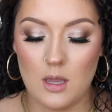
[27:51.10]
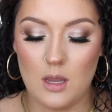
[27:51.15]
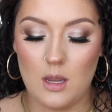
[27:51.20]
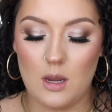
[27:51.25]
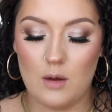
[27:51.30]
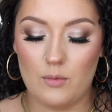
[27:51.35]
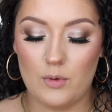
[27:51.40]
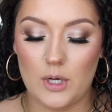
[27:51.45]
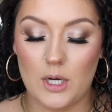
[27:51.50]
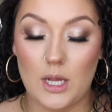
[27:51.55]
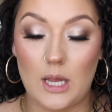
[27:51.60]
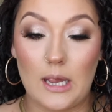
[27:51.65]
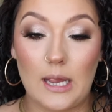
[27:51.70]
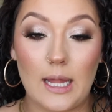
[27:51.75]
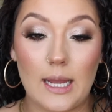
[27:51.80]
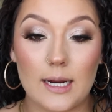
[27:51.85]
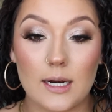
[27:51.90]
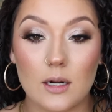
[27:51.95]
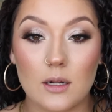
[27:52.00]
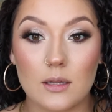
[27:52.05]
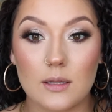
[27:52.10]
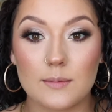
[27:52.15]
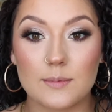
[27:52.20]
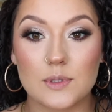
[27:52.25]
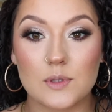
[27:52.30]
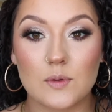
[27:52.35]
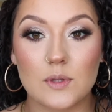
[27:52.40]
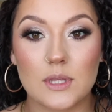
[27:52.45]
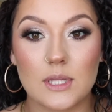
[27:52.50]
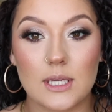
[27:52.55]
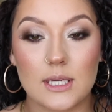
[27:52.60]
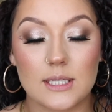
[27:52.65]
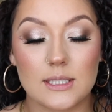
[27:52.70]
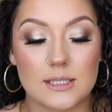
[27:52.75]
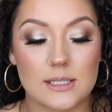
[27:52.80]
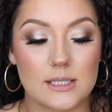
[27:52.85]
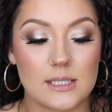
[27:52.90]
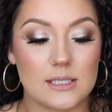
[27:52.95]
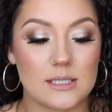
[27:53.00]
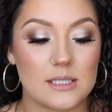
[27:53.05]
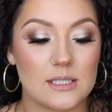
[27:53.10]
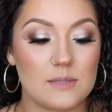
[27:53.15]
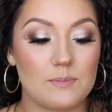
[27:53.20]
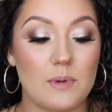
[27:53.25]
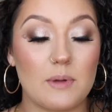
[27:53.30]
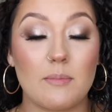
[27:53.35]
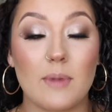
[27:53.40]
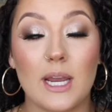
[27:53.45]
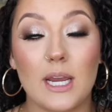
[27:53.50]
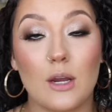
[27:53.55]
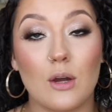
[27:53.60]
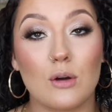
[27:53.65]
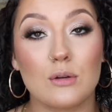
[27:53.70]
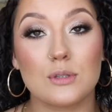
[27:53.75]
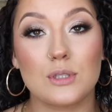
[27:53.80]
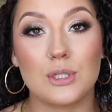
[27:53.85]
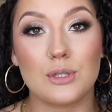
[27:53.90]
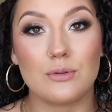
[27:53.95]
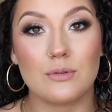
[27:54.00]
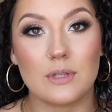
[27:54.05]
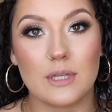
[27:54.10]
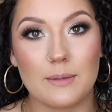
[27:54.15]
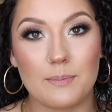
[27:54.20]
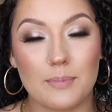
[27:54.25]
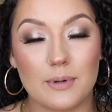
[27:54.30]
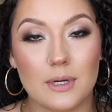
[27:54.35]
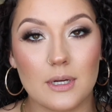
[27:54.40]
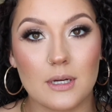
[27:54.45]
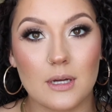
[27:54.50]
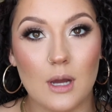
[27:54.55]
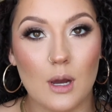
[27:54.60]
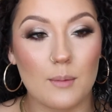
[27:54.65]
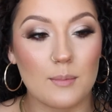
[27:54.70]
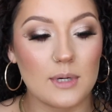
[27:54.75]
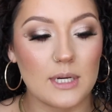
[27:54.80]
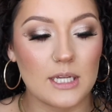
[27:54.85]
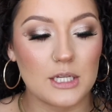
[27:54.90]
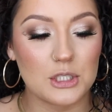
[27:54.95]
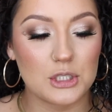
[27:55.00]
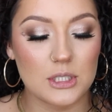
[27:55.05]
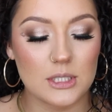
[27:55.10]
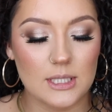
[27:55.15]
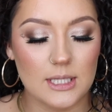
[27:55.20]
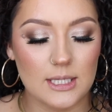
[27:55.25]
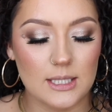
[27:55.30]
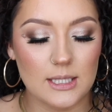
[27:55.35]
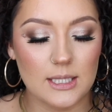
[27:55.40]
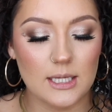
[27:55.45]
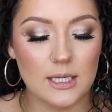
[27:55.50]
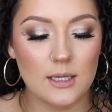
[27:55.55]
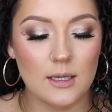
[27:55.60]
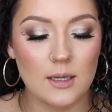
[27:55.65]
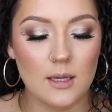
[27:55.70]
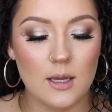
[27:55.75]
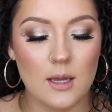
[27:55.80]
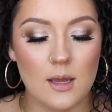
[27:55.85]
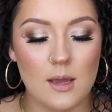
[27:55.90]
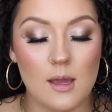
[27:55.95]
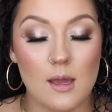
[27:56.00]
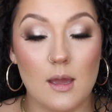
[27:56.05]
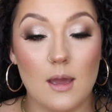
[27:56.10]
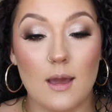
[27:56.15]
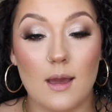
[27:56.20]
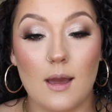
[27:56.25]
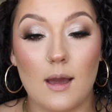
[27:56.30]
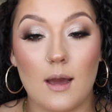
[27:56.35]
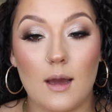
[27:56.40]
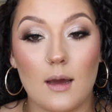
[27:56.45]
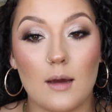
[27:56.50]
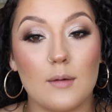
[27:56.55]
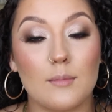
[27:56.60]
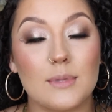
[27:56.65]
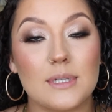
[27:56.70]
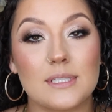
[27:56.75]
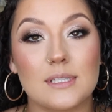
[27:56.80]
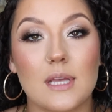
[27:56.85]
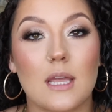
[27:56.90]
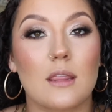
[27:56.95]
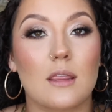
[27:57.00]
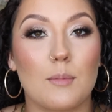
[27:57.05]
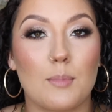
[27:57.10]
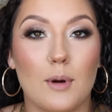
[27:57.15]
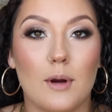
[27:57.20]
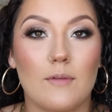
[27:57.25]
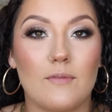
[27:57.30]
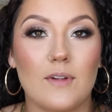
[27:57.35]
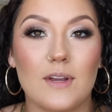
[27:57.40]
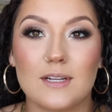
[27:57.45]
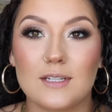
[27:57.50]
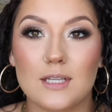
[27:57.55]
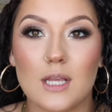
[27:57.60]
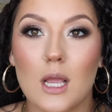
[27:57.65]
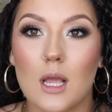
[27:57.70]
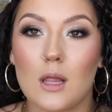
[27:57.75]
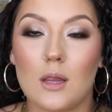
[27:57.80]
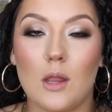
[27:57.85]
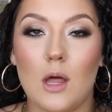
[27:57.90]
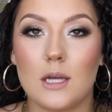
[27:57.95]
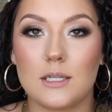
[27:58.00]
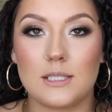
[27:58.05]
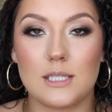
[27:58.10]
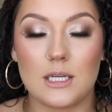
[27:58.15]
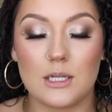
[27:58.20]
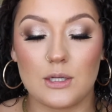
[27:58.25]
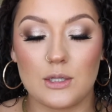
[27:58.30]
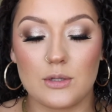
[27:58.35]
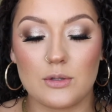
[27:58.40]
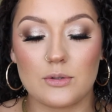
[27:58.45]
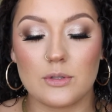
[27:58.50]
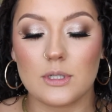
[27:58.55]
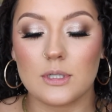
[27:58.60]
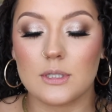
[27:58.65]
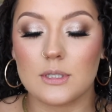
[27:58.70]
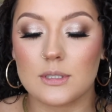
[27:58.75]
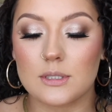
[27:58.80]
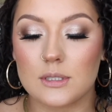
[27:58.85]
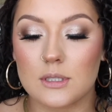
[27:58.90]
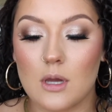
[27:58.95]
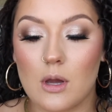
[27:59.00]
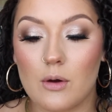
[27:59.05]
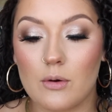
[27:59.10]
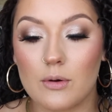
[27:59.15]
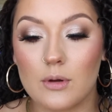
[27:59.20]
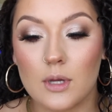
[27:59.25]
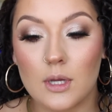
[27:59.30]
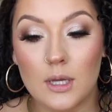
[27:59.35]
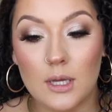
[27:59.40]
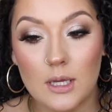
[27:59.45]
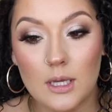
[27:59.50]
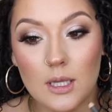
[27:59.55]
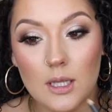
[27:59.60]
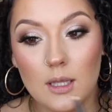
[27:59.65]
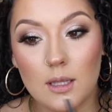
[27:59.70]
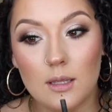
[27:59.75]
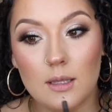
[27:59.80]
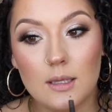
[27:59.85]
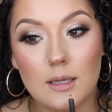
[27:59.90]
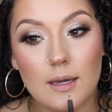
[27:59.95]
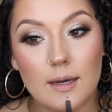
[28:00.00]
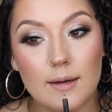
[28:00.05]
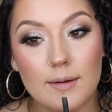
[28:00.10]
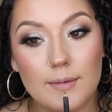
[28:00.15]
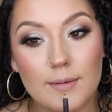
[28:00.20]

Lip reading: We're going to line our lips with this. This has been my go-to lip combination lately. It's like the perfect glossy nude, so yeah.